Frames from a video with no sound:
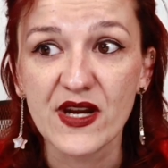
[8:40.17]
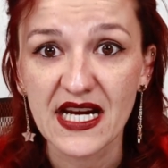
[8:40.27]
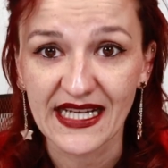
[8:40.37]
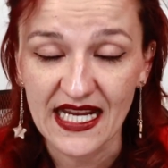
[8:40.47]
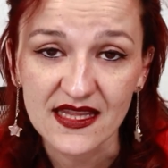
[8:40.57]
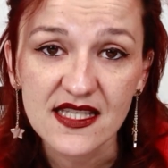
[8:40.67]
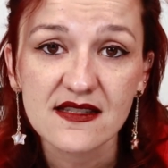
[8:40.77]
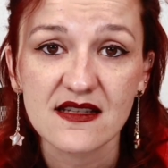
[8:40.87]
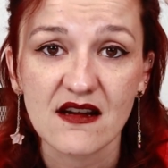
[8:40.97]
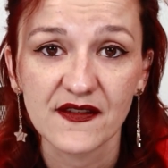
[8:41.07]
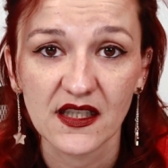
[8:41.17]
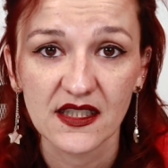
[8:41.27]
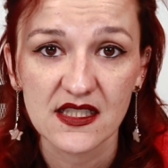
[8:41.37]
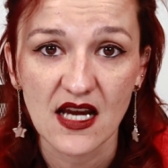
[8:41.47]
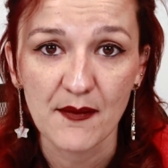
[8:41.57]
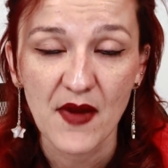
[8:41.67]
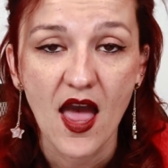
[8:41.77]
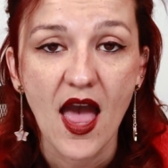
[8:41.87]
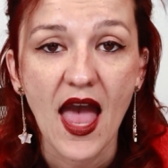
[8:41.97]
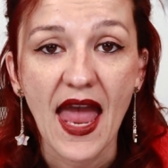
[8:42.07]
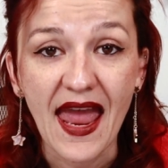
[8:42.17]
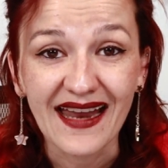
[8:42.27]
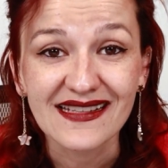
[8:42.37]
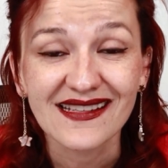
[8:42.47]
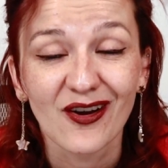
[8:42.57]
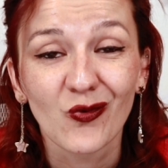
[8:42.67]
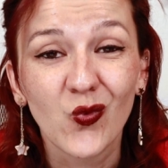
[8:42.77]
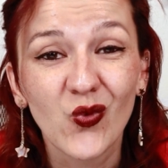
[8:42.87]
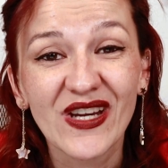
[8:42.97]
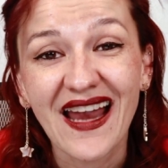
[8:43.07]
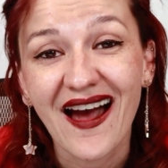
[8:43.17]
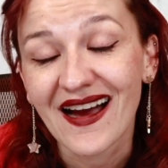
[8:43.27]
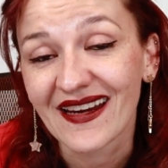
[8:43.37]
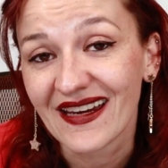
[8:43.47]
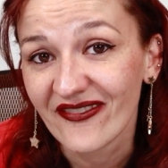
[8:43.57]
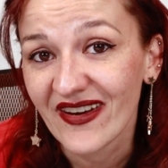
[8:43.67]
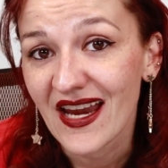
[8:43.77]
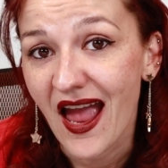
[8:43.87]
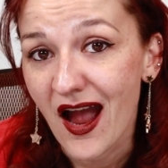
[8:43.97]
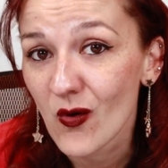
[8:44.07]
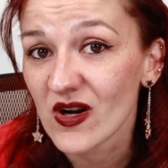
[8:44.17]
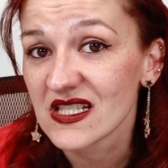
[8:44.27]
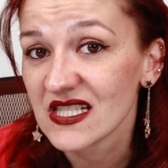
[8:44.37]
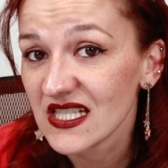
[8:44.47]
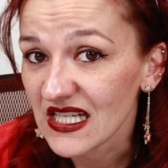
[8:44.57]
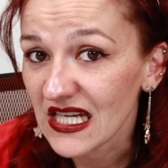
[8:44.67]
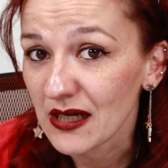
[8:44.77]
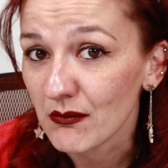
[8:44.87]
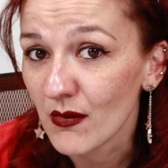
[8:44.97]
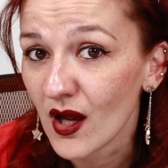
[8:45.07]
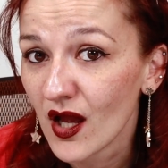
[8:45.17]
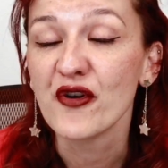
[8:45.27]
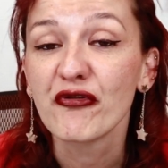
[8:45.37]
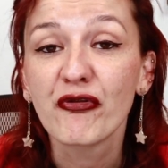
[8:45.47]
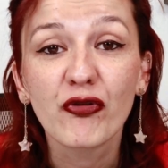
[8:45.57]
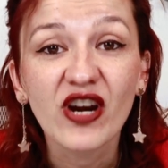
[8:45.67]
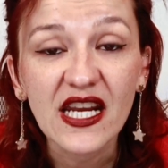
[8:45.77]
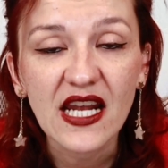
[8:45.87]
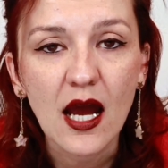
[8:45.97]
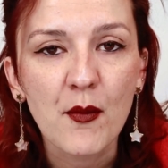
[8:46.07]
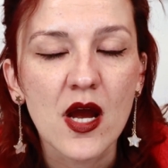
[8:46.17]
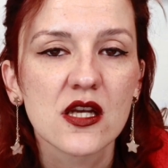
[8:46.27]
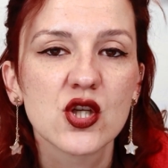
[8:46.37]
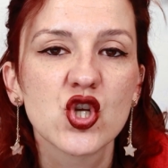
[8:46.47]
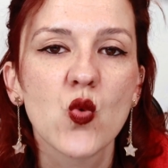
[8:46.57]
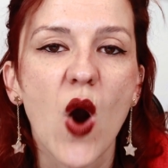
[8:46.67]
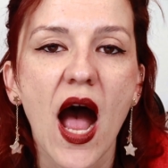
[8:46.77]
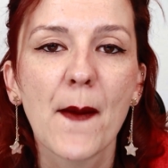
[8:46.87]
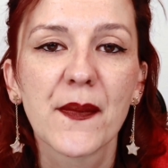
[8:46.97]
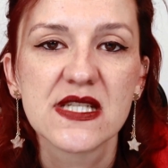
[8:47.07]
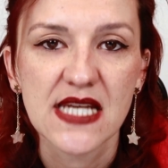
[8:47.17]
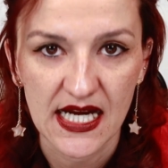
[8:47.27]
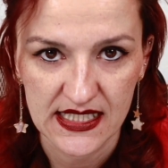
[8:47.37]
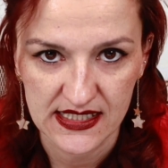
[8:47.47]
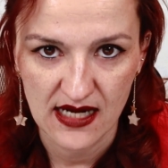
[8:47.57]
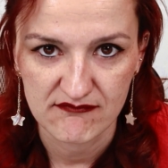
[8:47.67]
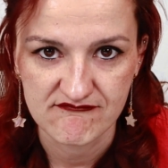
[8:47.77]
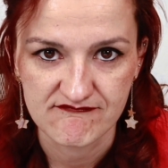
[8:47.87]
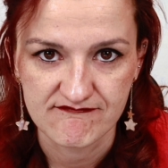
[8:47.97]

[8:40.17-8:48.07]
We are getting this stuff cleaned up, and we are giving our team the freedom to update them.